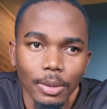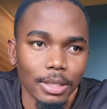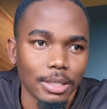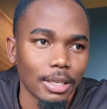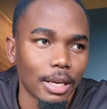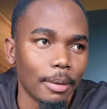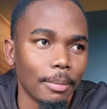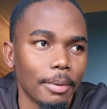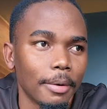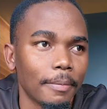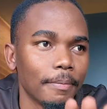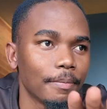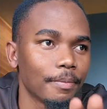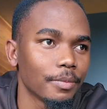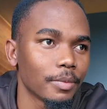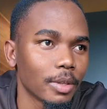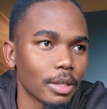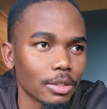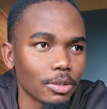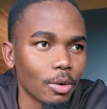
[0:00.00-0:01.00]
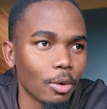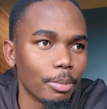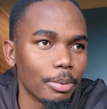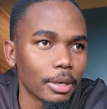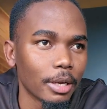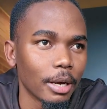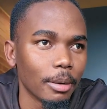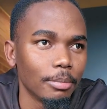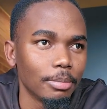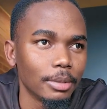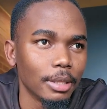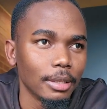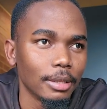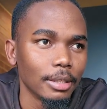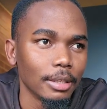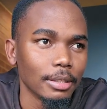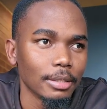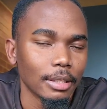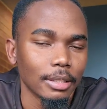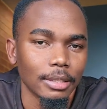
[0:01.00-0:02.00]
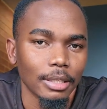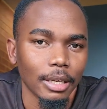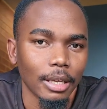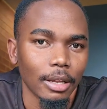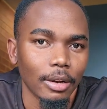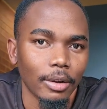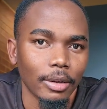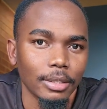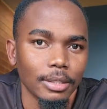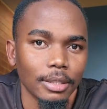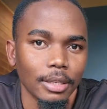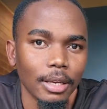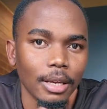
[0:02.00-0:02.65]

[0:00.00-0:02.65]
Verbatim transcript: what's up. Just go pick up the things that Takealot,